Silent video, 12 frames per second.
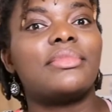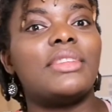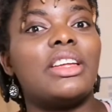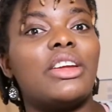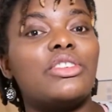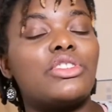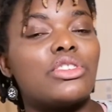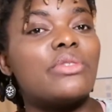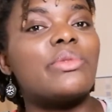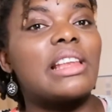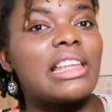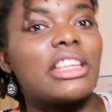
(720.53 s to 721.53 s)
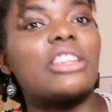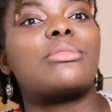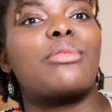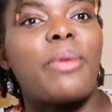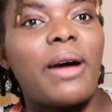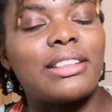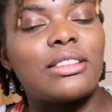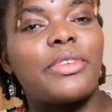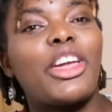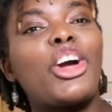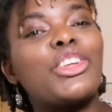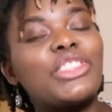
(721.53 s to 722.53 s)
do you really need to be part
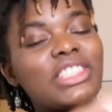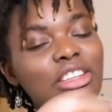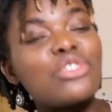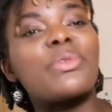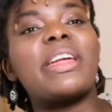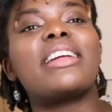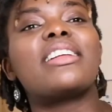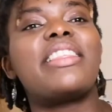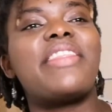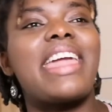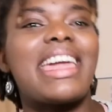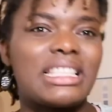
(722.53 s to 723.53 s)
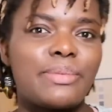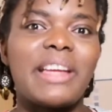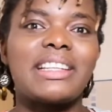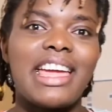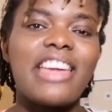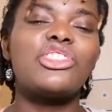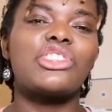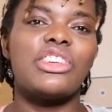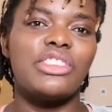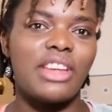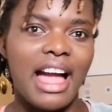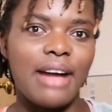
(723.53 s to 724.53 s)
of it, considering the
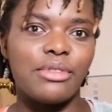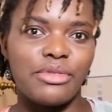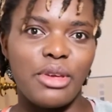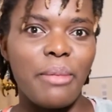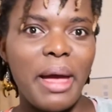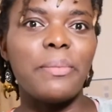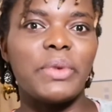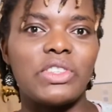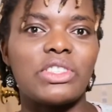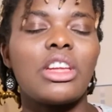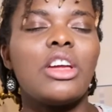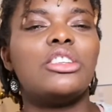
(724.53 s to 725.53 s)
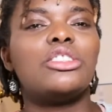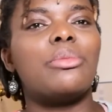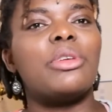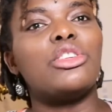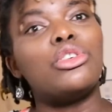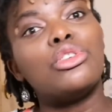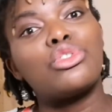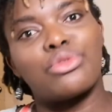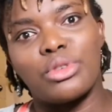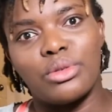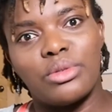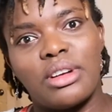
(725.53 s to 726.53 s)
expectation you have of your members to be
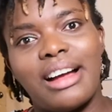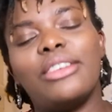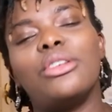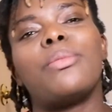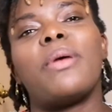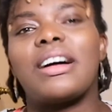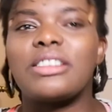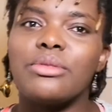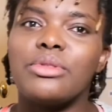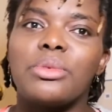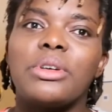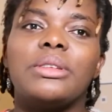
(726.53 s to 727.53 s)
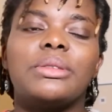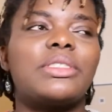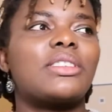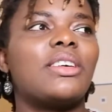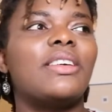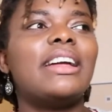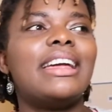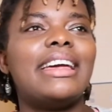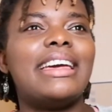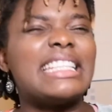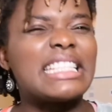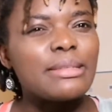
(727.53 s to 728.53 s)
neutral and not part of the world? So
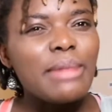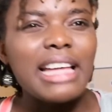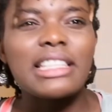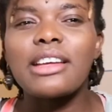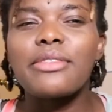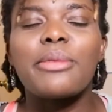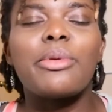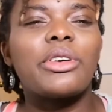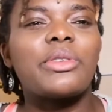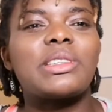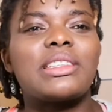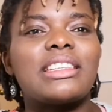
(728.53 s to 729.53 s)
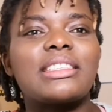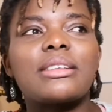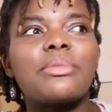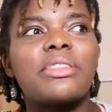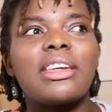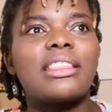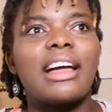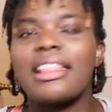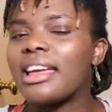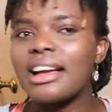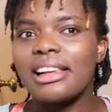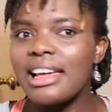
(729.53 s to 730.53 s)
it smacks of hypocrisy, something
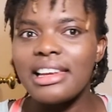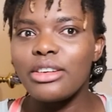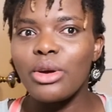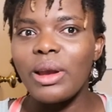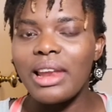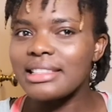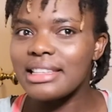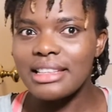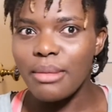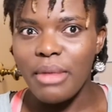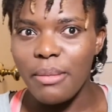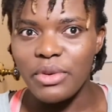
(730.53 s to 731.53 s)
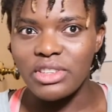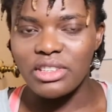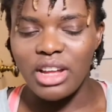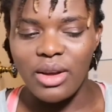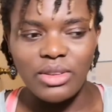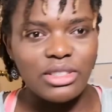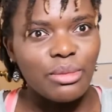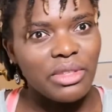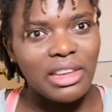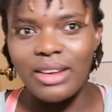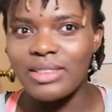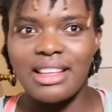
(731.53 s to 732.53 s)
that they're clearly not letting their members know,
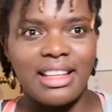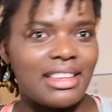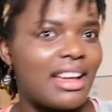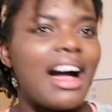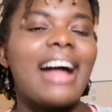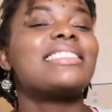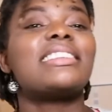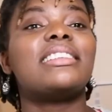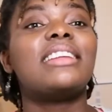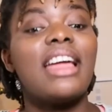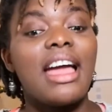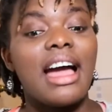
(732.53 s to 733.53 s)
something else that they're hiding,